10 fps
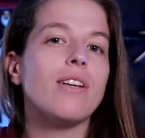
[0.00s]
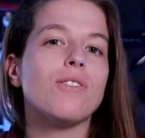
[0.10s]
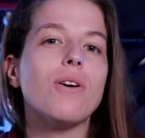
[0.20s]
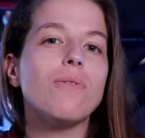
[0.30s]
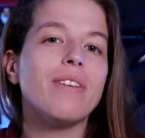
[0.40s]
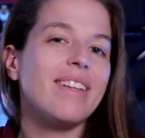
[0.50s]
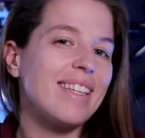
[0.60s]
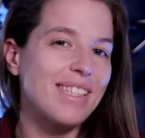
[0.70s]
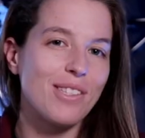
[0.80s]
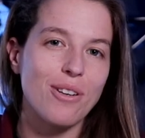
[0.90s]
So
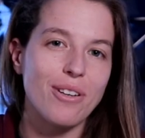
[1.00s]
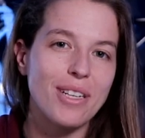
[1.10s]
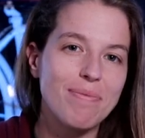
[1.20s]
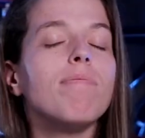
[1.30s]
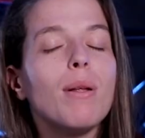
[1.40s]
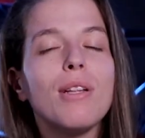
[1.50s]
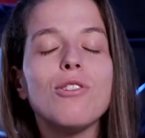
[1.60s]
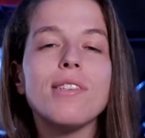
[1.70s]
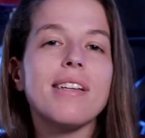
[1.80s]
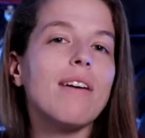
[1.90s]
let's get started. Now let's
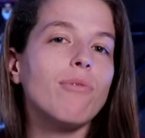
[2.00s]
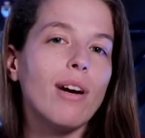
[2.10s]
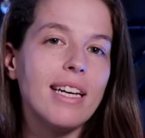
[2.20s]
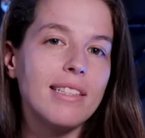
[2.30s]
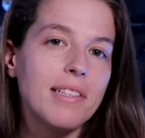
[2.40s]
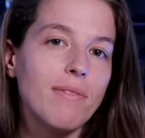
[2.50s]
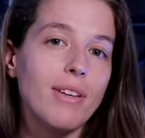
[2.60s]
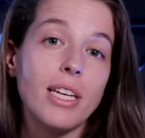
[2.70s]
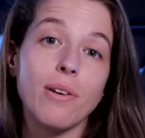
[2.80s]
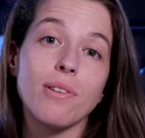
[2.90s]
just dive right into the
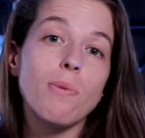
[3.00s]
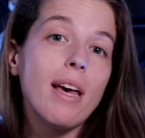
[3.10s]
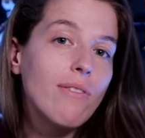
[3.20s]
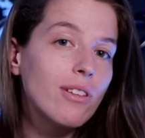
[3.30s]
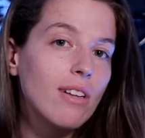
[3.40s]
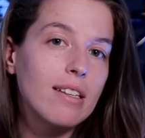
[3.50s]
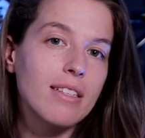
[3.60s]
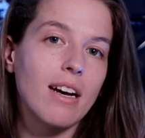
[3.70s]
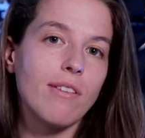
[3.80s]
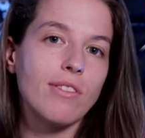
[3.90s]
video because we have a lot
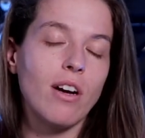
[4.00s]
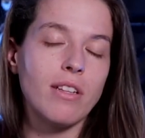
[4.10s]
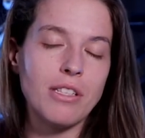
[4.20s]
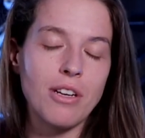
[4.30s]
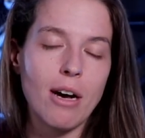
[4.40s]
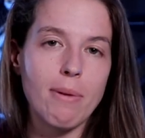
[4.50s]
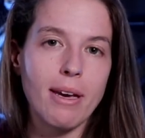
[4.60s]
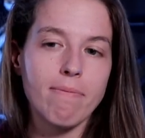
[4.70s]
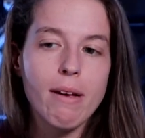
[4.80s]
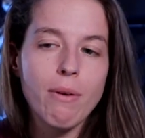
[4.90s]
to cover on this
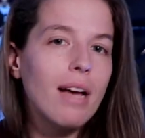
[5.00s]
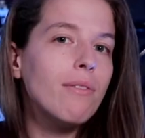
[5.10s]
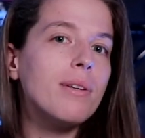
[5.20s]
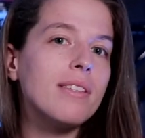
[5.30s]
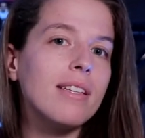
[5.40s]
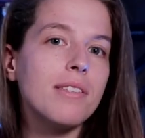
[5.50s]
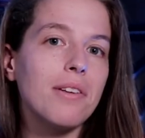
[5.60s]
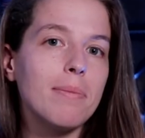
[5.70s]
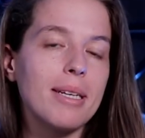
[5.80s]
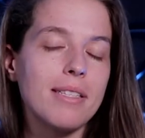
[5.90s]
topic. Now I've always
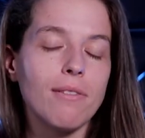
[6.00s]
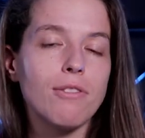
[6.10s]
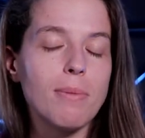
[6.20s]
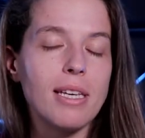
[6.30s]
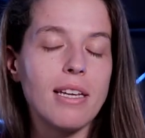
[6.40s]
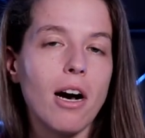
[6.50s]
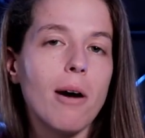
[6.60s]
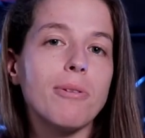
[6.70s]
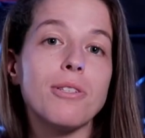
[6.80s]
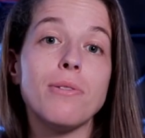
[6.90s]
considered myself to be an
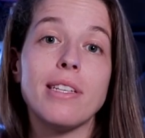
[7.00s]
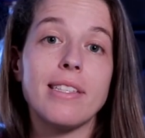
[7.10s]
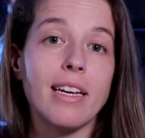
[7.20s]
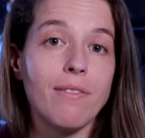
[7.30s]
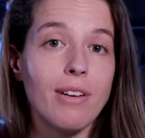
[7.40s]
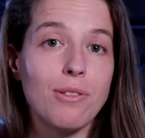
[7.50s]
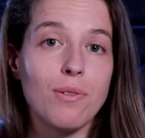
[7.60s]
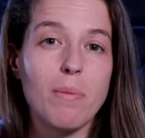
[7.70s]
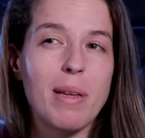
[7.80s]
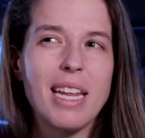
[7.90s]
opportunistic
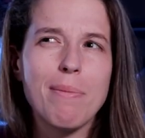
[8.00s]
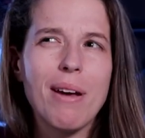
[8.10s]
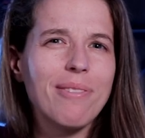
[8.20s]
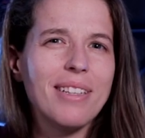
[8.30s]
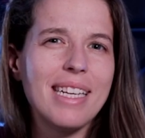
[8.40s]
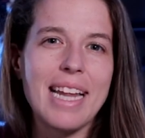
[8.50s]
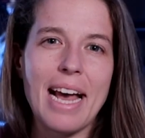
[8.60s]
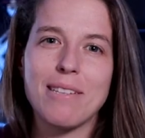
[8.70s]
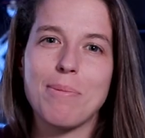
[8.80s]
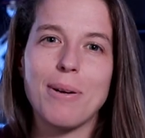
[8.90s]
investor, meaning I'm not really an
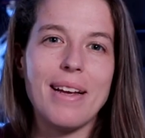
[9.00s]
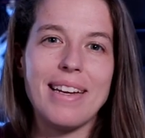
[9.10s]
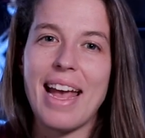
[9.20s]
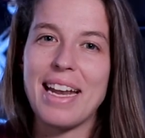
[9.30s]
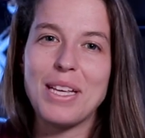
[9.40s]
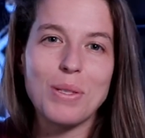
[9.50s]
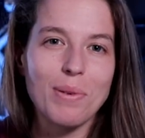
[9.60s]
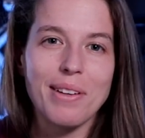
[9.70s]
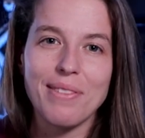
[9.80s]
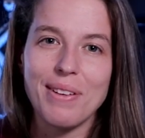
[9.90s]
expert in any
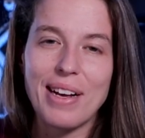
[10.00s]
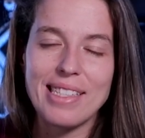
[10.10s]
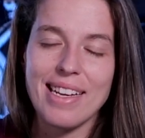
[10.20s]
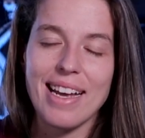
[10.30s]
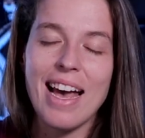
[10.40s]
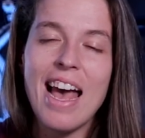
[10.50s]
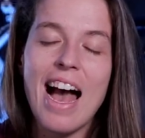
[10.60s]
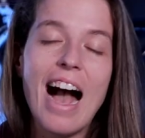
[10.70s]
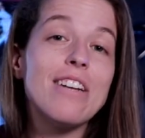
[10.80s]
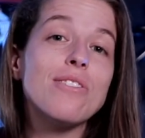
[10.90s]
sort of investing.
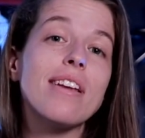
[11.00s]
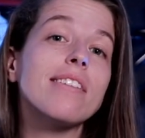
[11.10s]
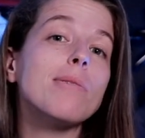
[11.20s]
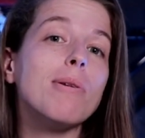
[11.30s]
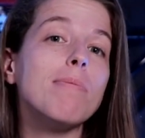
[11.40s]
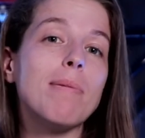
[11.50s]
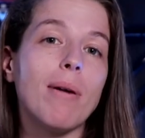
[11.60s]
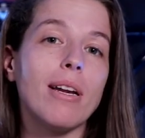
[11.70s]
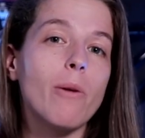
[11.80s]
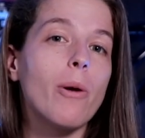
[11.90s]
I just like to put my
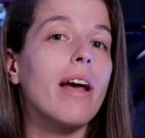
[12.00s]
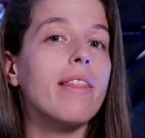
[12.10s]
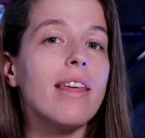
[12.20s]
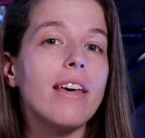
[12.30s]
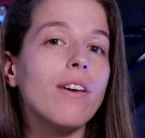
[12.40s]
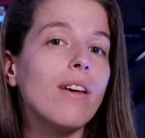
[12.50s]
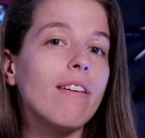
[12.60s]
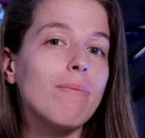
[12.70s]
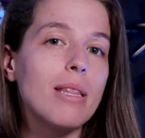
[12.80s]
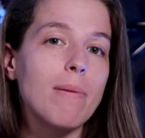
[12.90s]
money where I think it could
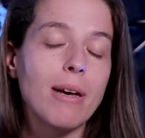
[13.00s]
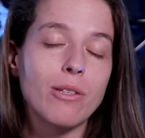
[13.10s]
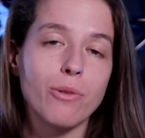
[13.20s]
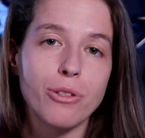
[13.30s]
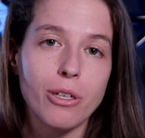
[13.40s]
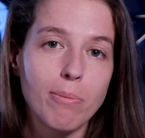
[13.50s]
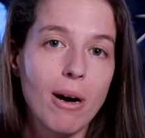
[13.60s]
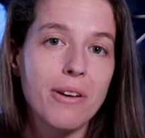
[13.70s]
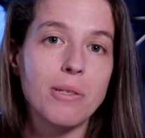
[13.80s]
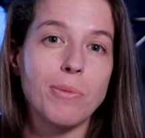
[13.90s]
give me the best return
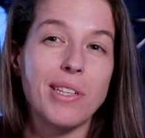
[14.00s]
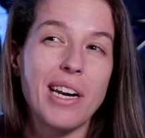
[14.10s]
possible,